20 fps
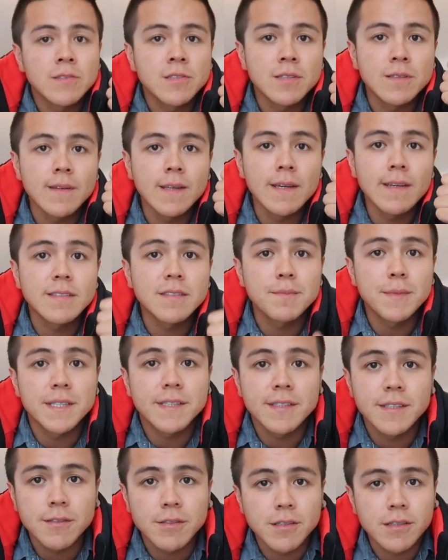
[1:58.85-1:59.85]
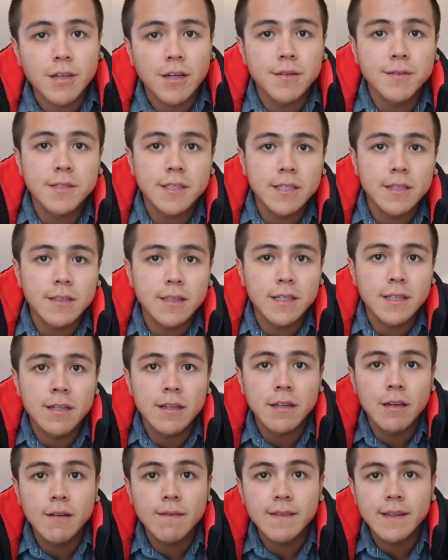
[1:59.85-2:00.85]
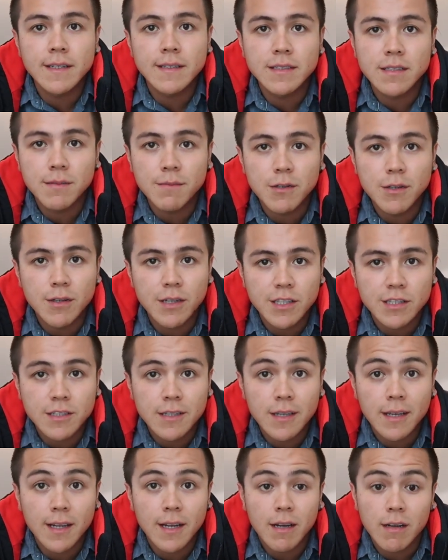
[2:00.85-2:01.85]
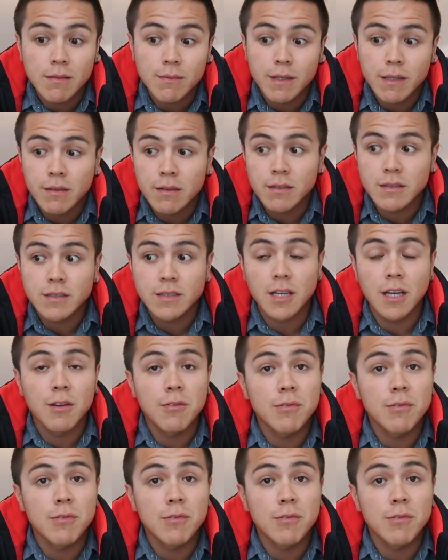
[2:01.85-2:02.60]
Today is Messius concert in Loftas. I'm gonna check it out because I